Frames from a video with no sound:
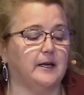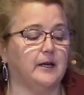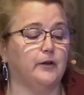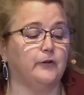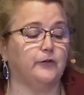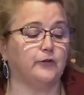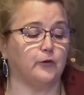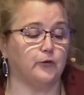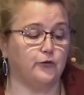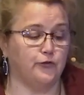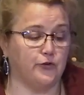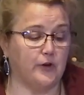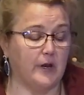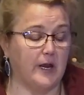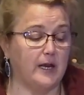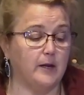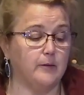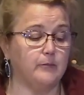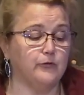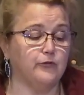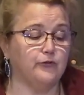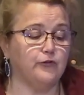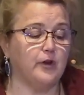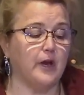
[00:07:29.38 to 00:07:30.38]
So
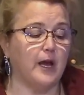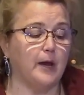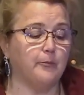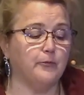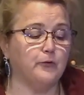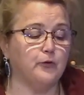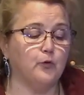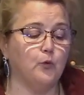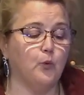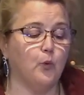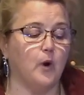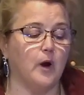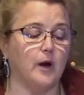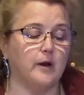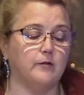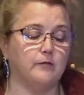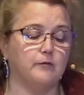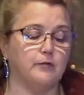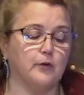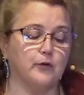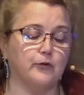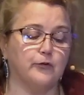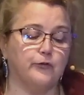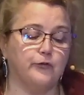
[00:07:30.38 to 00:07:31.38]
James chapter 1,
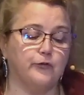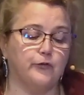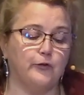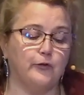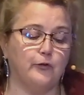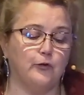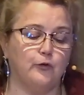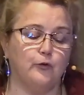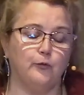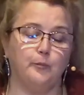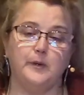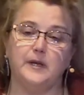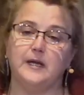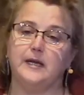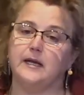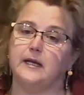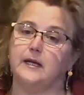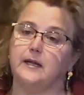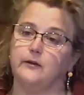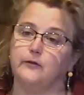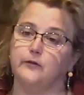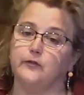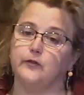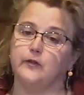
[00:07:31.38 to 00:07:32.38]
verse 2
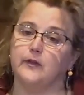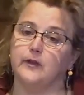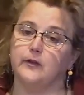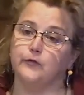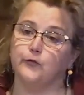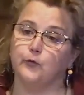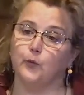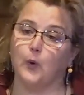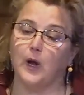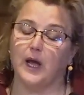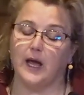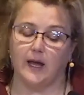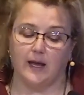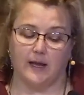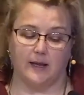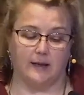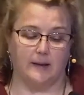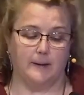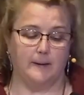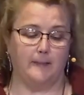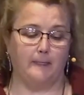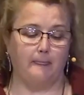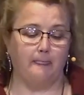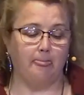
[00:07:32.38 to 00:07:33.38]
begins this
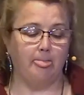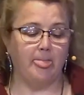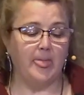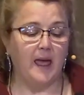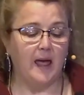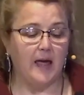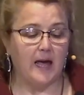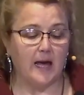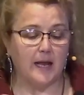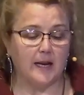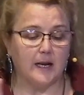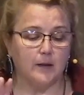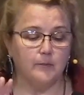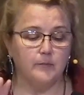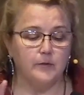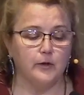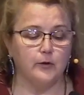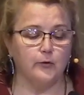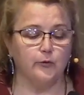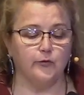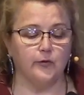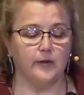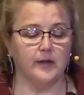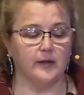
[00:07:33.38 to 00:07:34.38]
way. And I'm
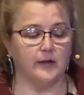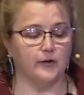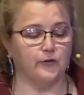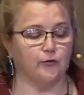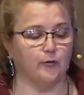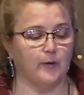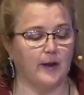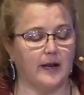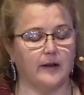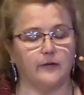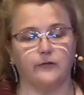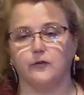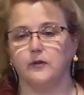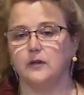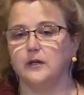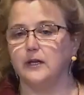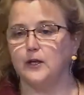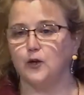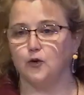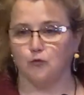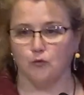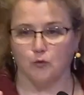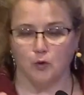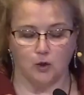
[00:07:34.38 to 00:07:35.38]
using a
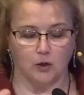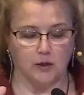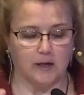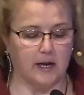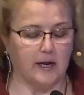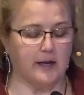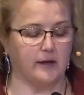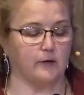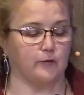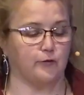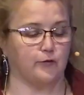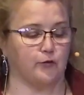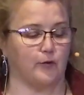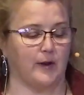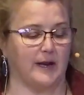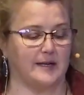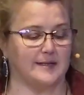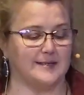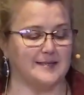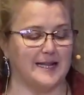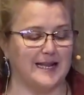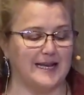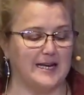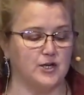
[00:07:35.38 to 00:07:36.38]
transliteral kind of
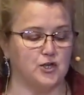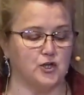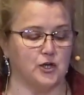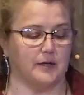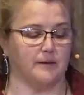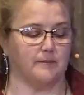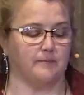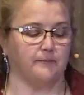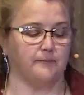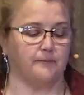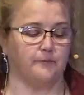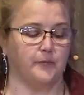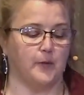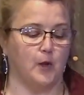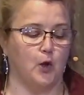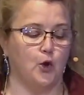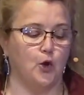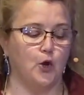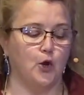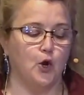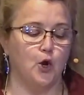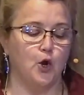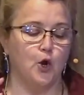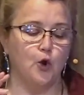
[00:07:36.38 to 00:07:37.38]
translation.
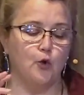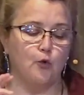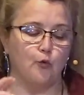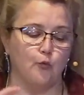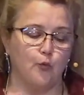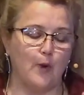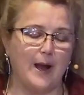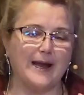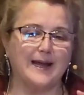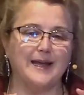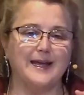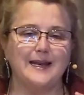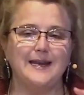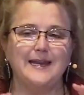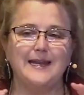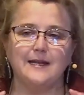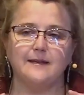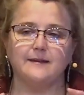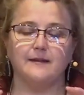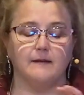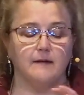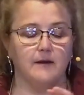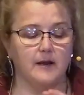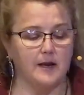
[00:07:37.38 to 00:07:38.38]
Reckon
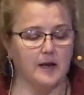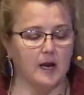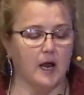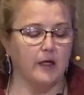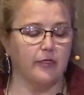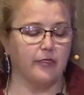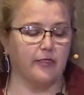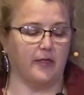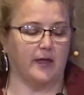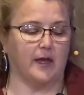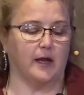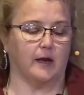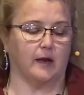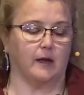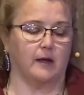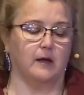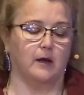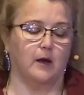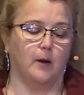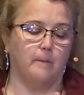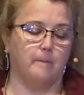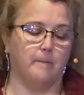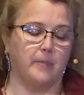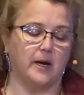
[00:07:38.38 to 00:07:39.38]
it nothing
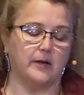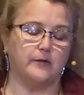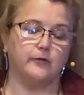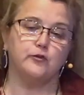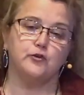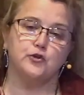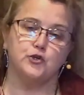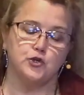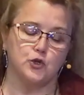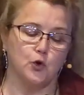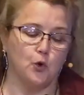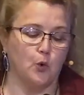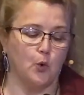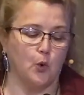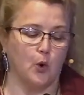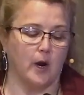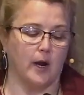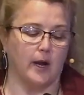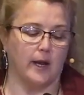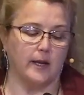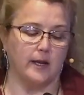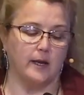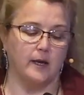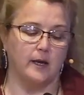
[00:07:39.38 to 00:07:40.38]
but
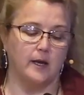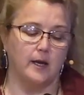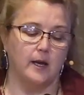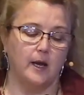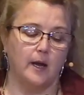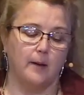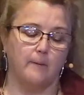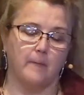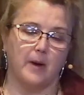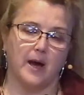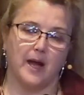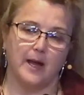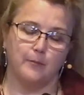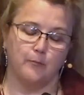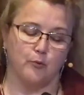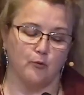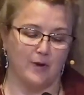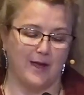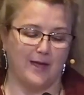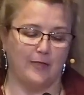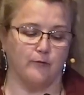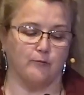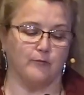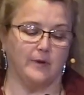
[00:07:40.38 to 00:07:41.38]
joy, my
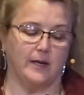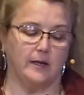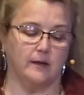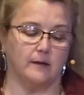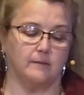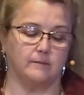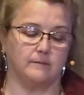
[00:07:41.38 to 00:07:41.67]
brethren,